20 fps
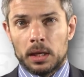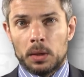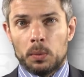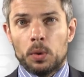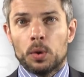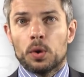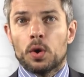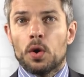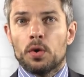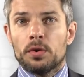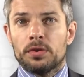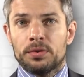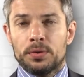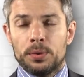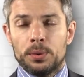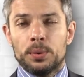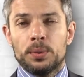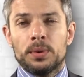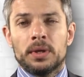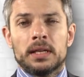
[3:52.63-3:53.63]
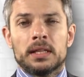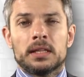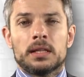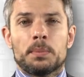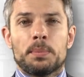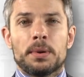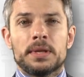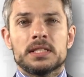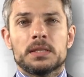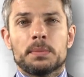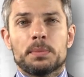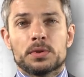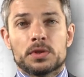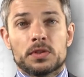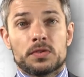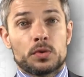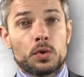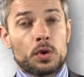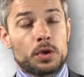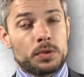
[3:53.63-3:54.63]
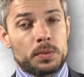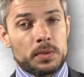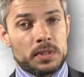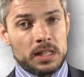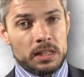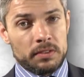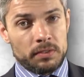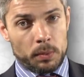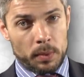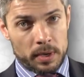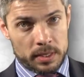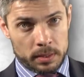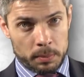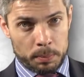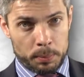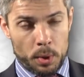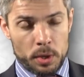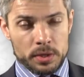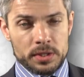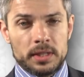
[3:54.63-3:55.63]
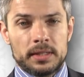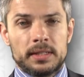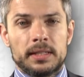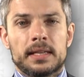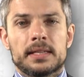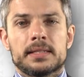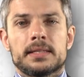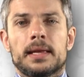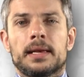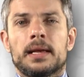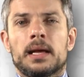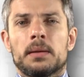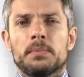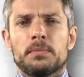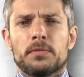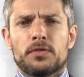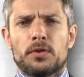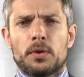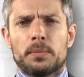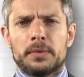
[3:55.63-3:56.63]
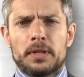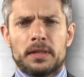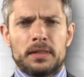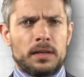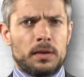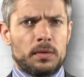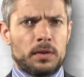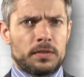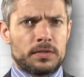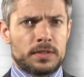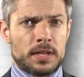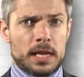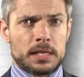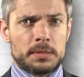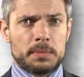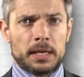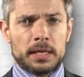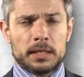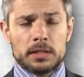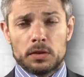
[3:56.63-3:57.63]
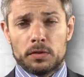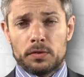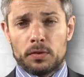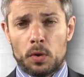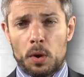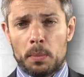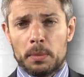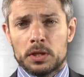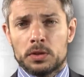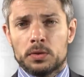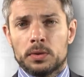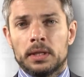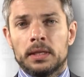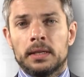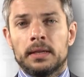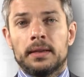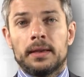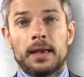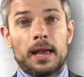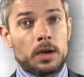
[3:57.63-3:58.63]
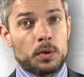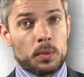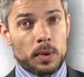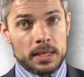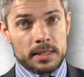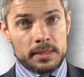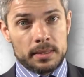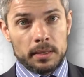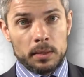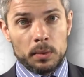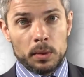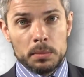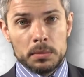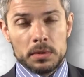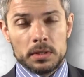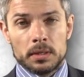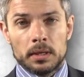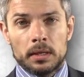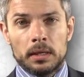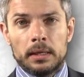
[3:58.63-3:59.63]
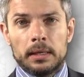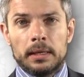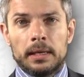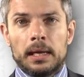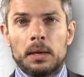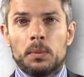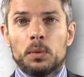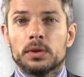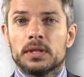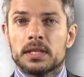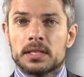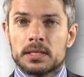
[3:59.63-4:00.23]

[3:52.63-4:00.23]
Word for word: we'll go through the principles of source receiver reciprocity as they come from the theory of seismic interferometry and Green's theorems. We'll